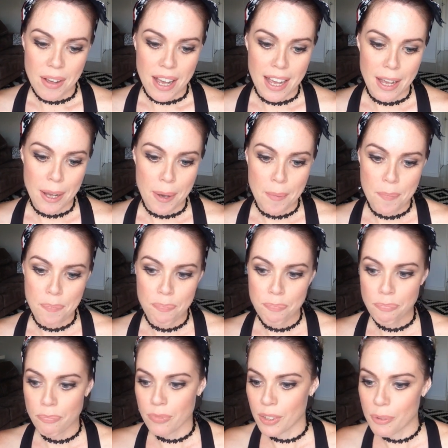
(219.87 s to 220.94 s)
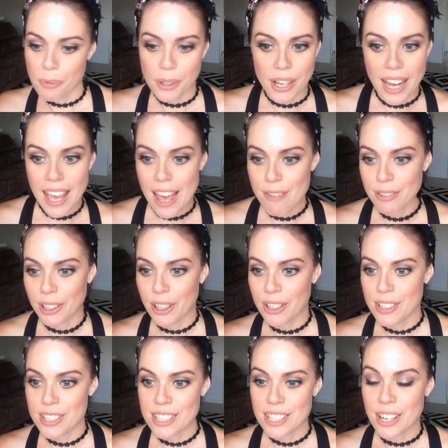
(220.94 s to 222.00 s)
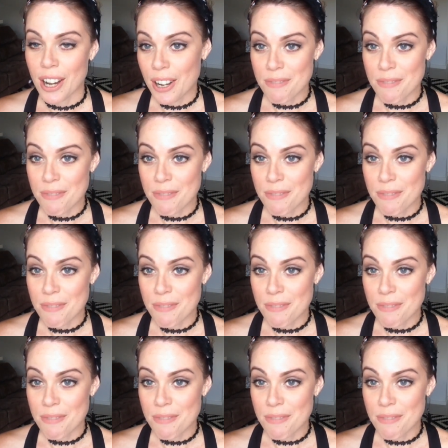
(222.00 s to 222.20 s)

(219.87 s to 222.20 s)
What I have learned